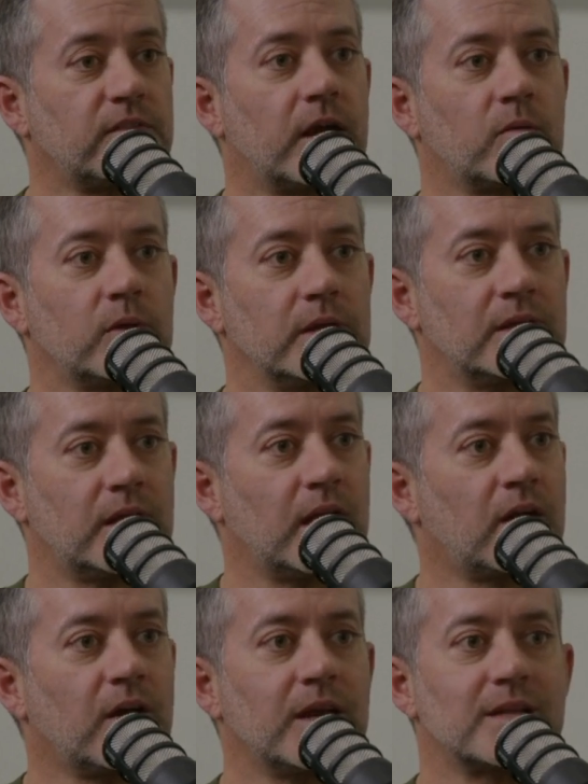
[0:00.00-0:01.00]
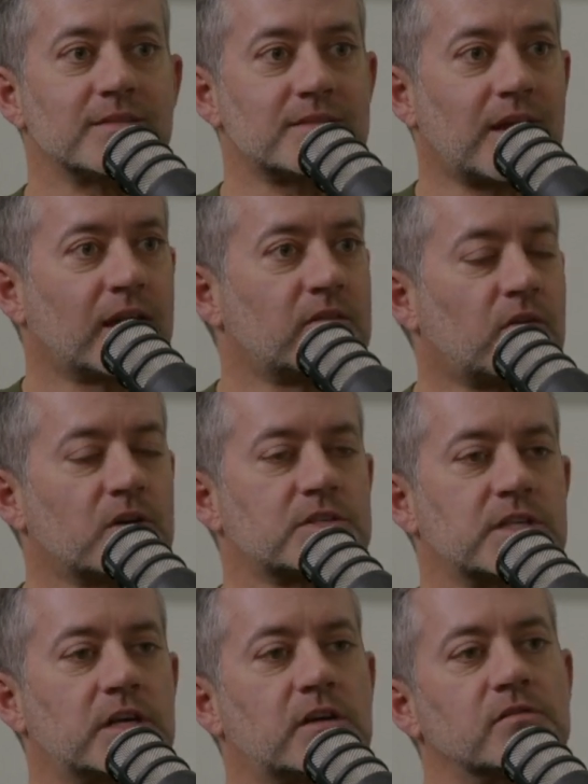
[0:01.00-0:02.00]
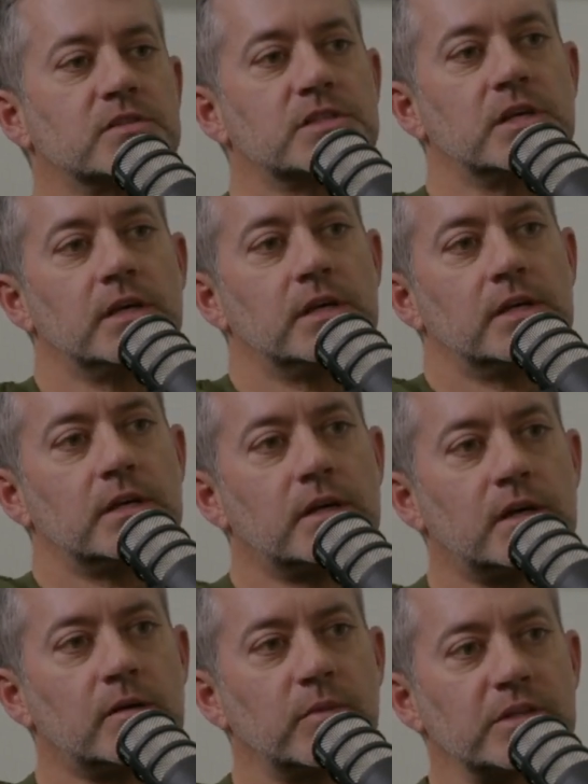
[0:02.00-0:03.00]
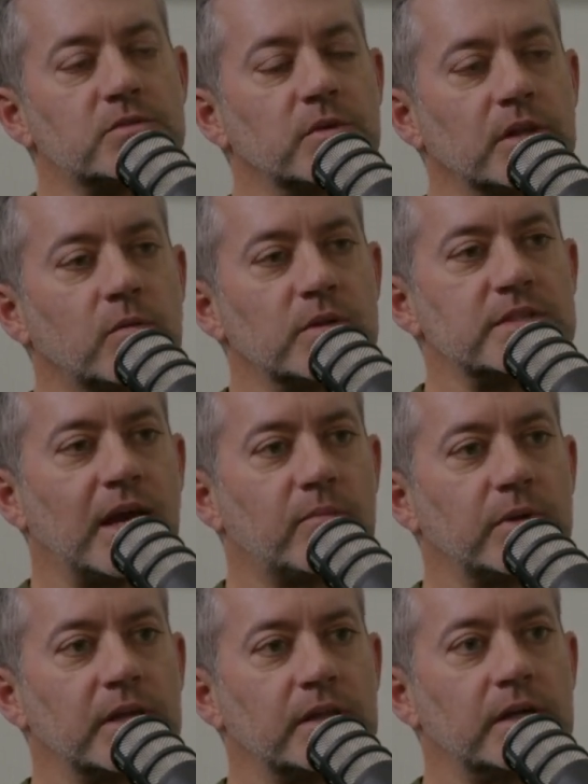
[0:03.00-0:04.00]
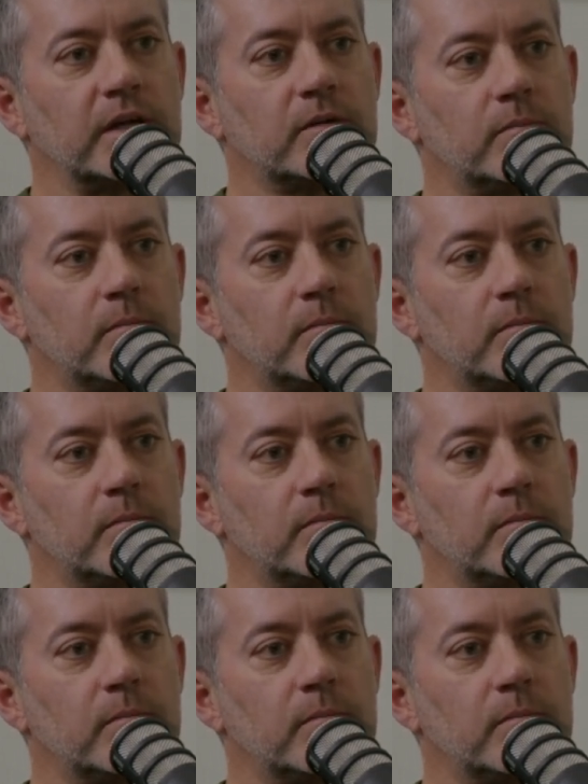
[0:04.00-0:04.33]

that yep. we carry inside of ourselves um, that's really what's happening there